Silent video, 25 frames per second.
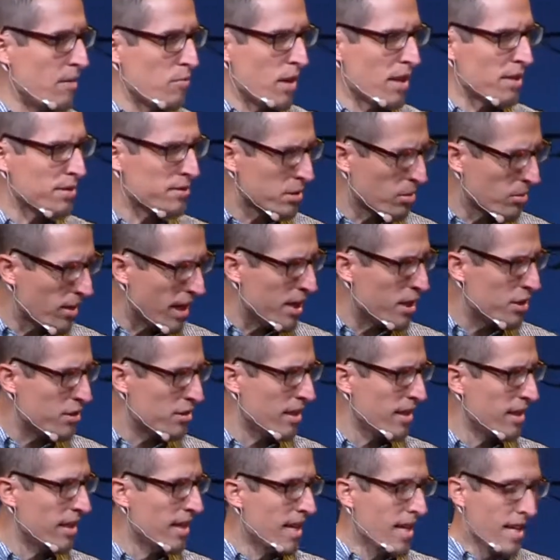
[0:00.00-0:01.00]
and
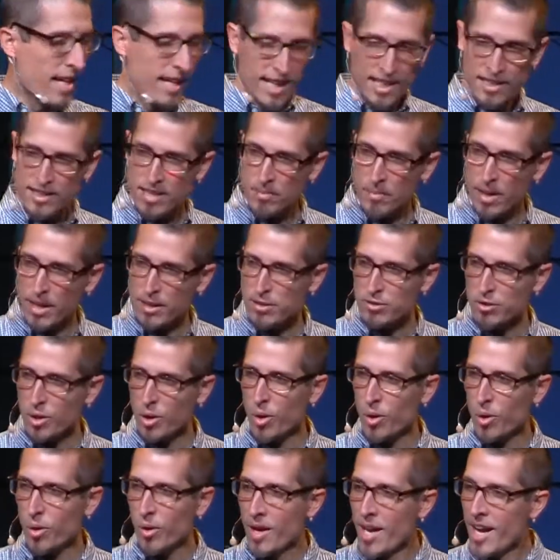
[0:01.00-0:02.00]
restoration into my
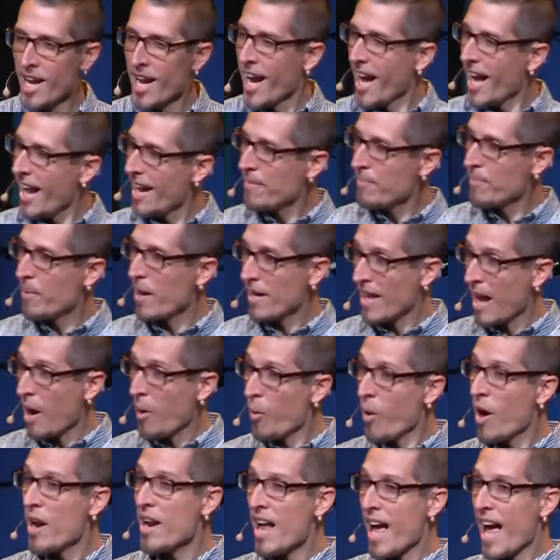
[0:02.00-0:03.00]
soul. And, but
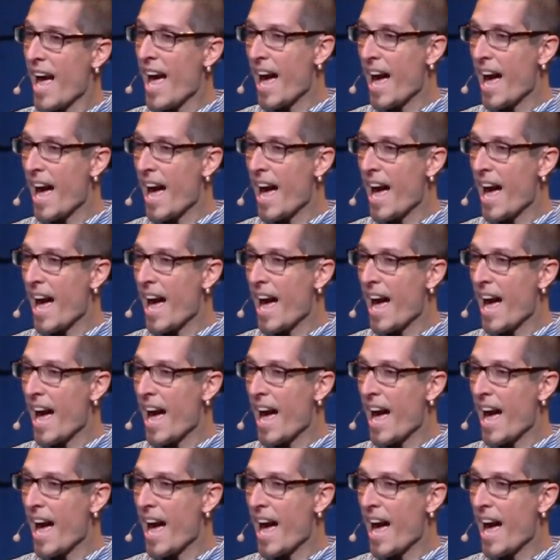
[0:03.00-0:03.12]
that wouldn't have